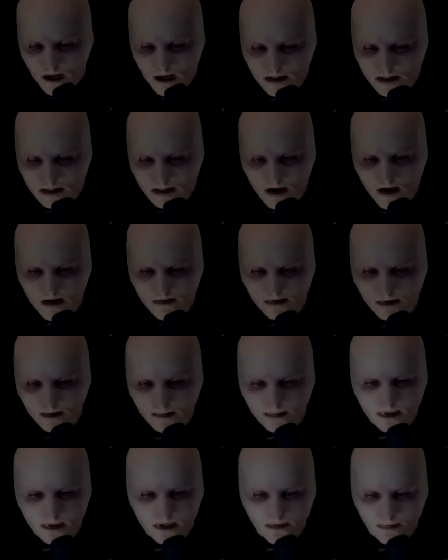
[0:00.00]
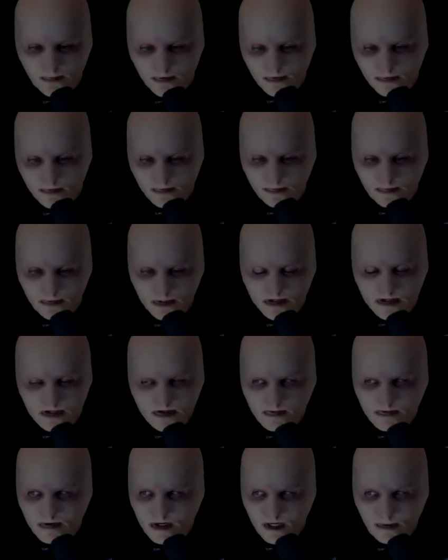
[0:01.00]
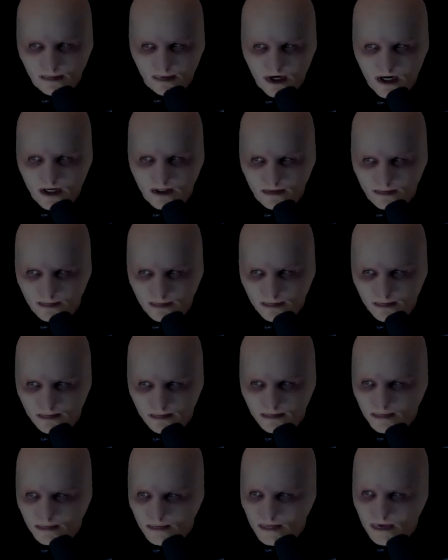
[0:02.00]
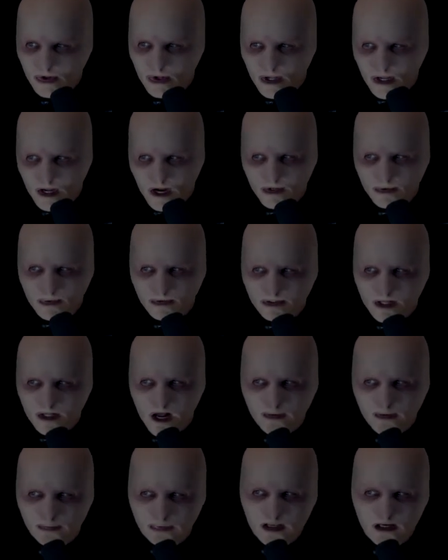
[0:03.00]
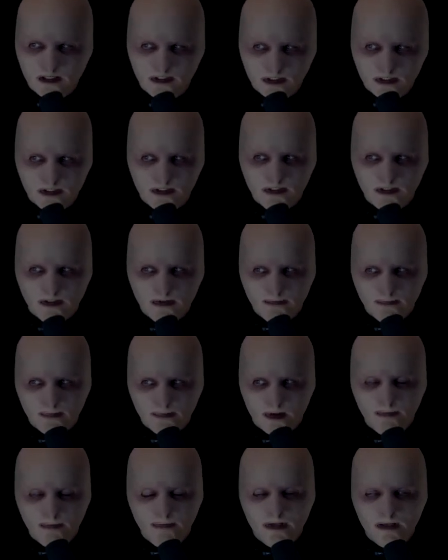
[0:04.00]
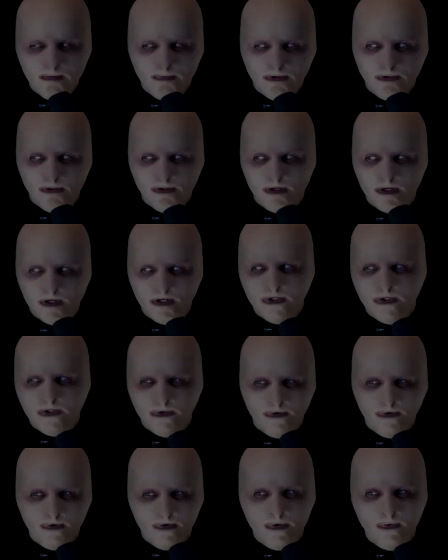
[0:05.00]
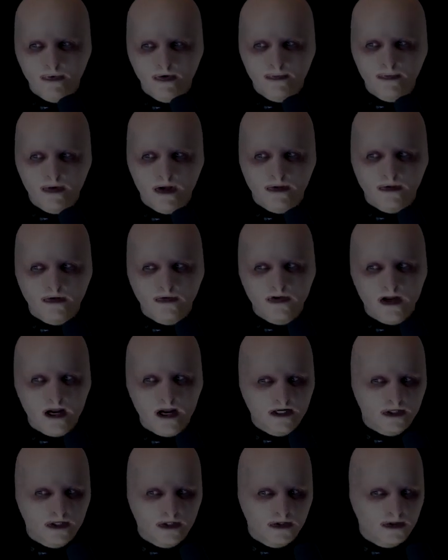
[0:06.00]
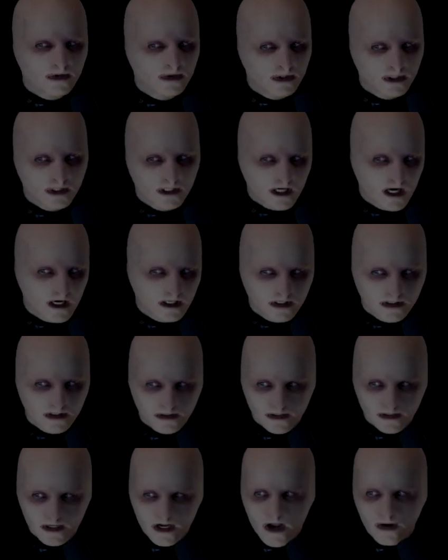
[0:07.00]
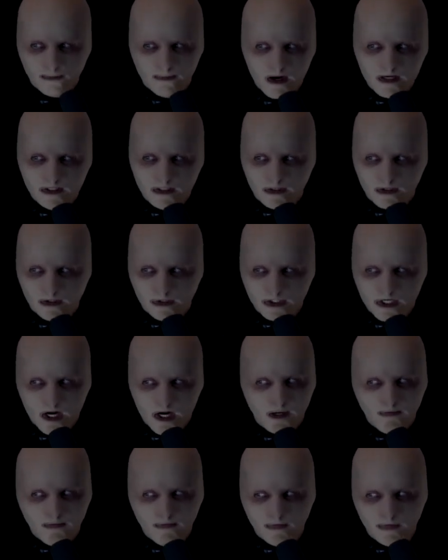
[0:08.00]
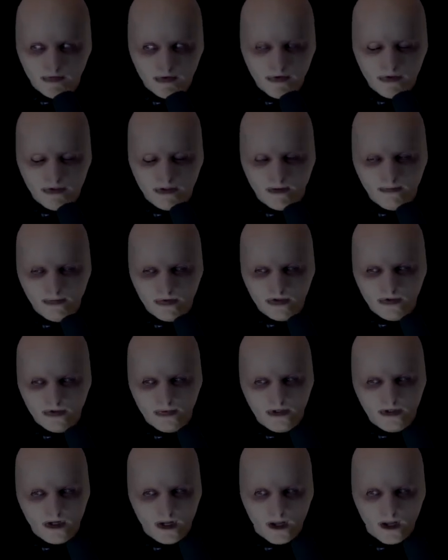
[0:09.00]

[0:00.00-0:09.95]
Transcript: saving people. This is what I'm writing. I know a lot of places and people to look into. What method of action do you suggest? A basic understanding of a few subjects would